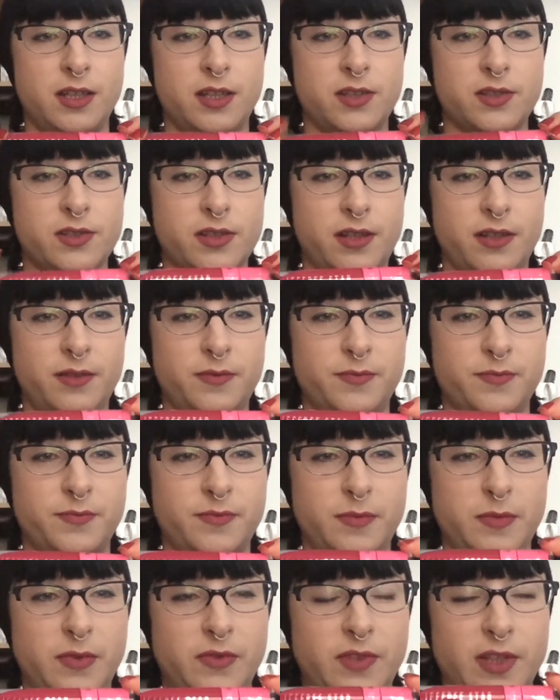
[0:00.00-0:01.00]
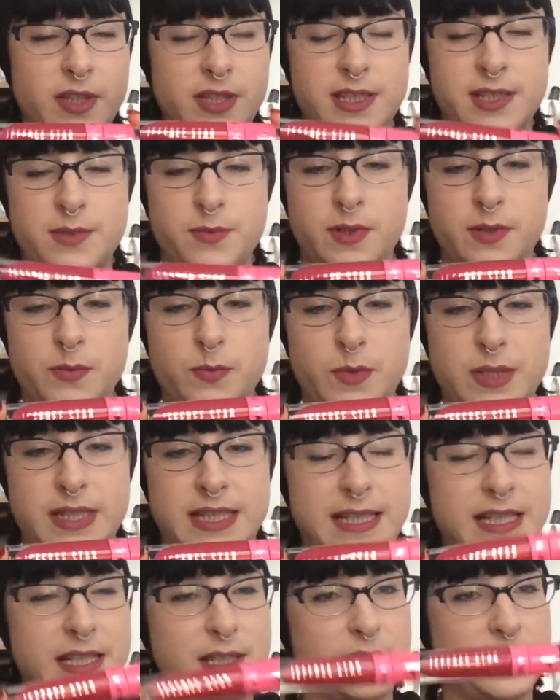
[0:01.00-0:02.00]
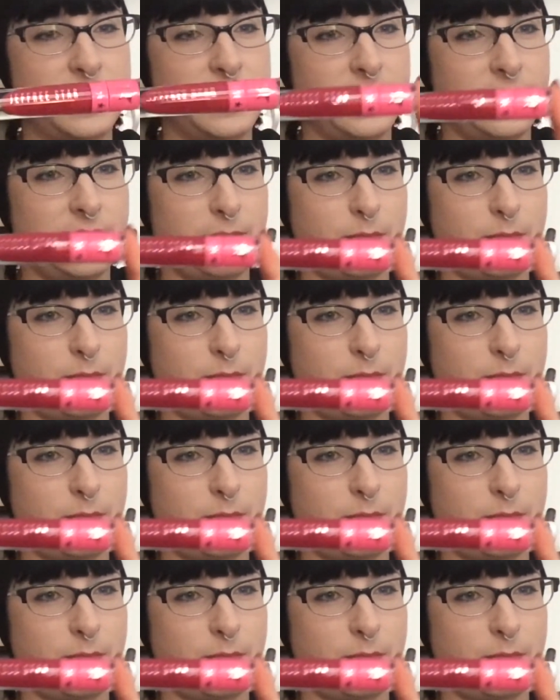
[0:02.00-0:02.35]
So we've got this one, which is...